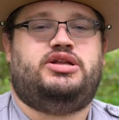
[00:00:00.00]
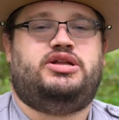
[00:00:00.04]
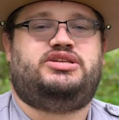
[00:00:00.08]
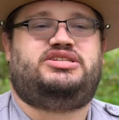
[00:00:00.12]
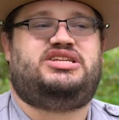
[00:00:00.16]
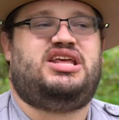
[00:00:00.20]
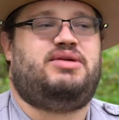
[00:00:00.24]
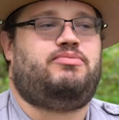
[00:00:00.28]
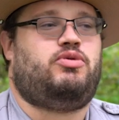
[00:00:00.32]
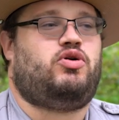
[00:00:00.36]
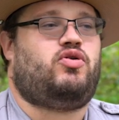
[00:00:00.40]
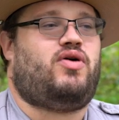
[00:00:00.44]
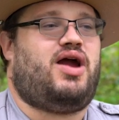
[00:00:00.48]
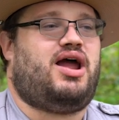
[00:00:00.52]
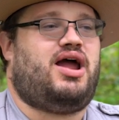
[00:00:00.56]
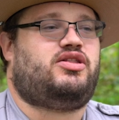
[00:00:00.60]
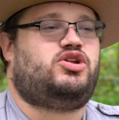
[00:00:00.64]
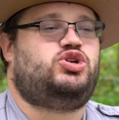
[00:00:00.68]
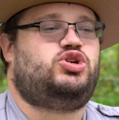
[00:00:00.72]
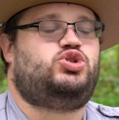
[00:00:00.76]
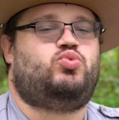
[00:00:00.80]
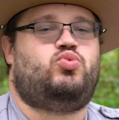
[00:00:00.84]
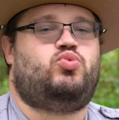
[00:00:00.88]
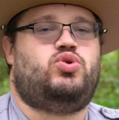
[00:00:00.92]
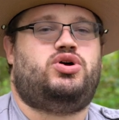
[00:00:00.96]
Timber
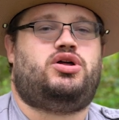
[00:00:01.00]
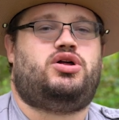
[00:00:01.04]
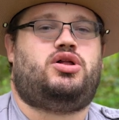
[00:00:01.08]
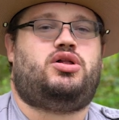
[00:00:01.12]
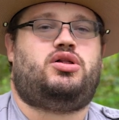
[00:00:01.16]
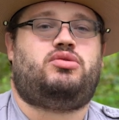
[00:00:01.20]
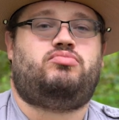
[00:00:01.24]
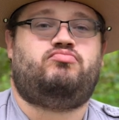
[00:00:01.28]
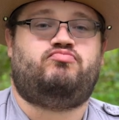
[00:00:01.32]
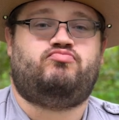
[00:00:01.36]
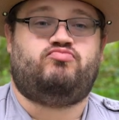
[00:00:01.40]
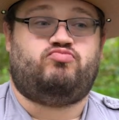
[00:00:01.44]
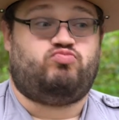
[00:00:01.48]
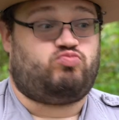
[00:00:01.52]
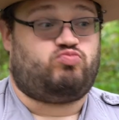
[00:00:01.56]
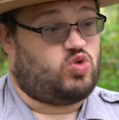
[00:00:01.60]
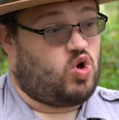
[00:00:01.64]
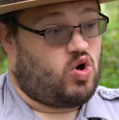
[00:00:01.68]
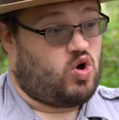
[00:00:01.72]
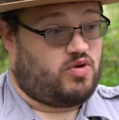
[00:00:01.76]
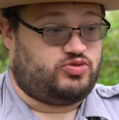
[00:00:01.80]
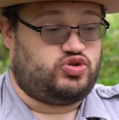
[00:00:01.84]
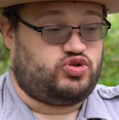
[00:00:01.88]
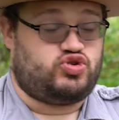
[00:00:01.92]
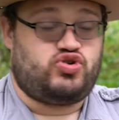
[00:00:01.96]
rattlers will
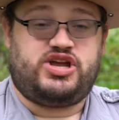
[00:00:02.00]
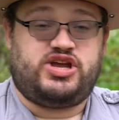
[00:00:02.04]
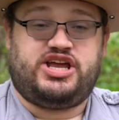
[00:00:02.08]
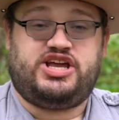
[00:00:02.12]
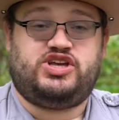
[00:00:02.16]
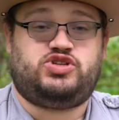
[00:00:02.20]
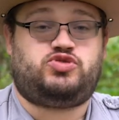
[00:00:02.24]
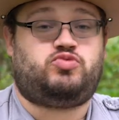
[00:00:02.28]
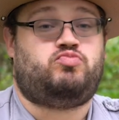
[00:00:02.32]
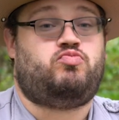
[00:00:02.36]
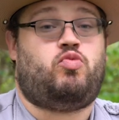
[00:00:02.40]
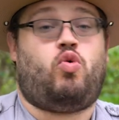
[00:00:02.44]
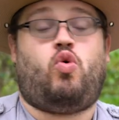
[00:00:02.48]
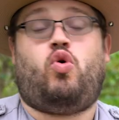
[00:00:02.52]
go up trees